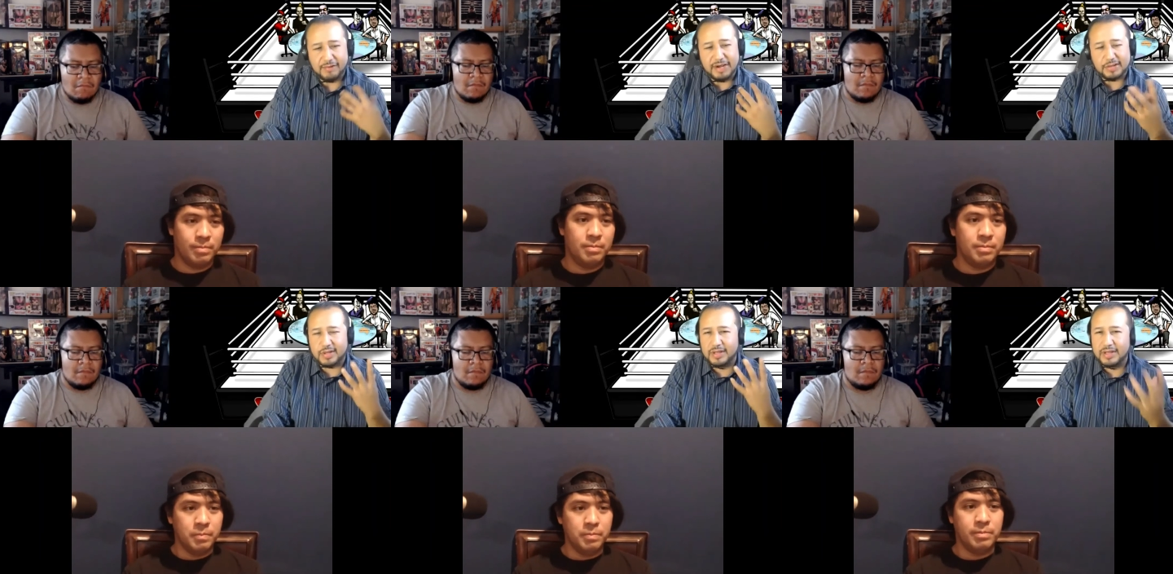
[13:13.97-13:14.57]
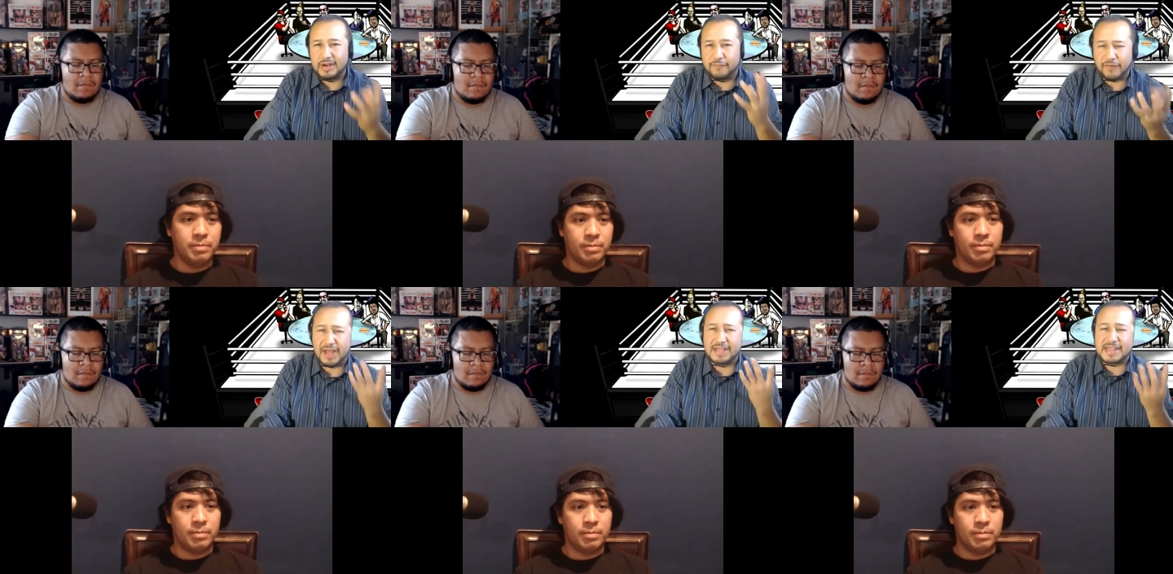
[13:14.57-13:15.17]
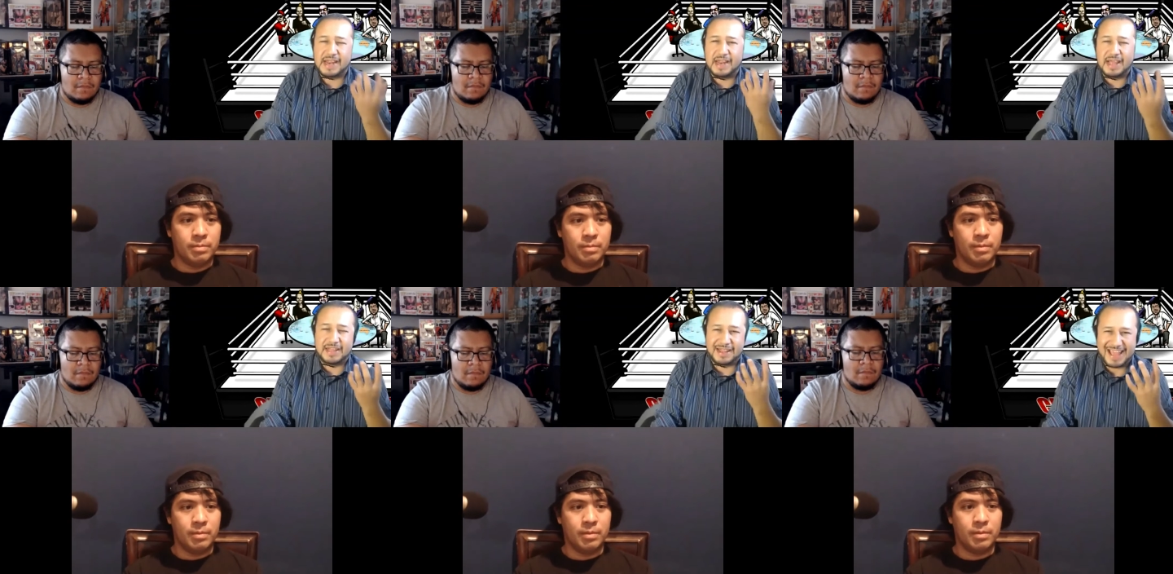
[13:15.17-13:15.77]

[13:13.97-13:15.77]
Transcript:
Speaker 1: really solidified that that